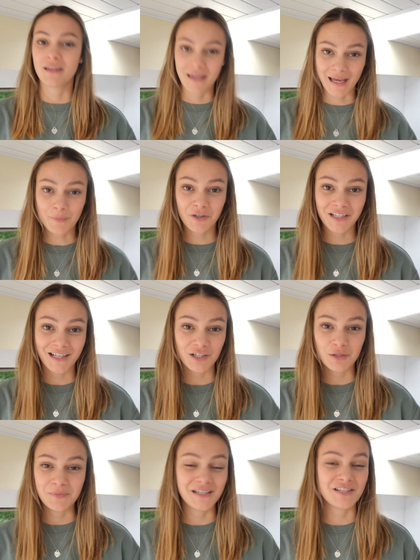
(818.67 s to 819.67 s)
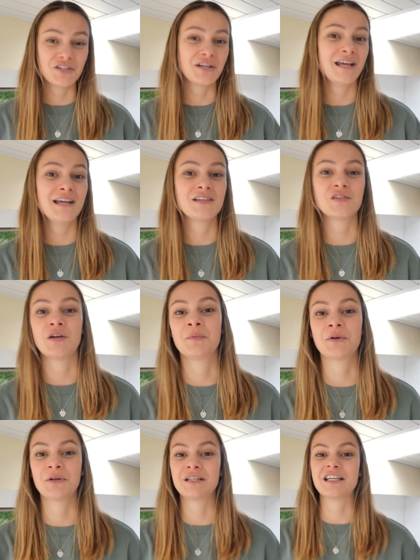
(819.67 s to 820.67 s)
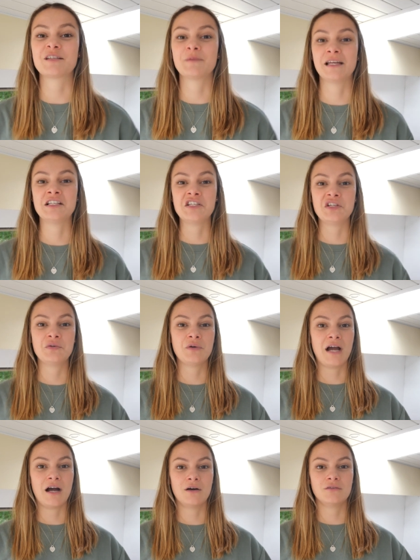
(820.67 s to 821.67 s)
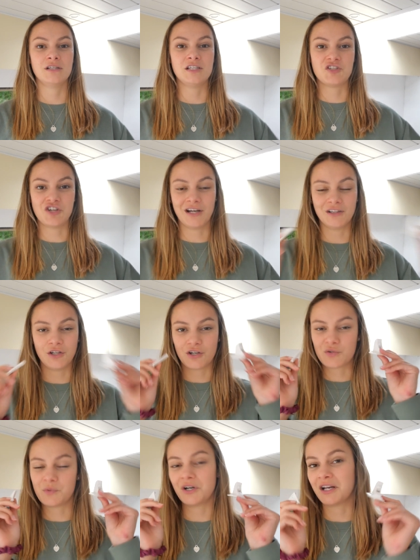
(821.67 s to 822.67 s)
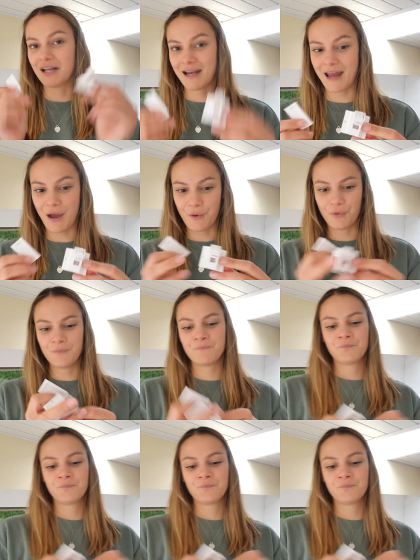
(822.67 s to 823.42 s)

The camera died on me yesterday, so I'm going to explain to you how these child locks work now.